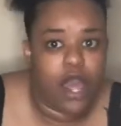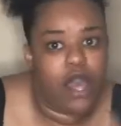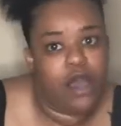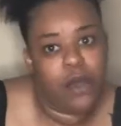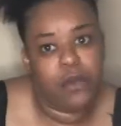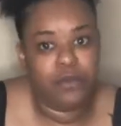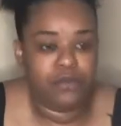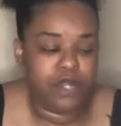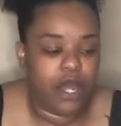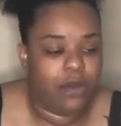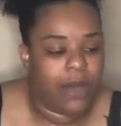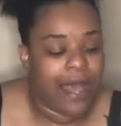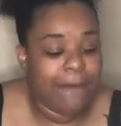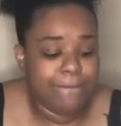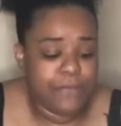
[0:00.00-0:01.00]
oh no,
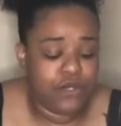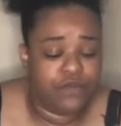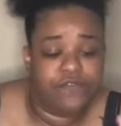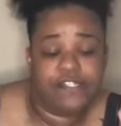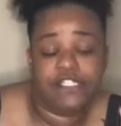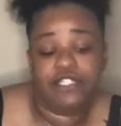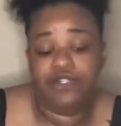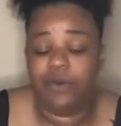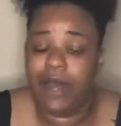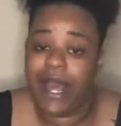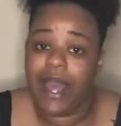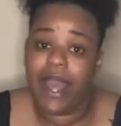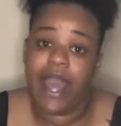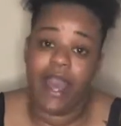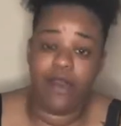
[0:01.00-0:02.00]
I moved into a
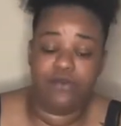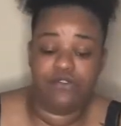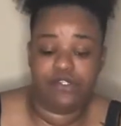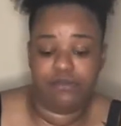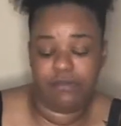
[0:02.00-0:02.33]
house.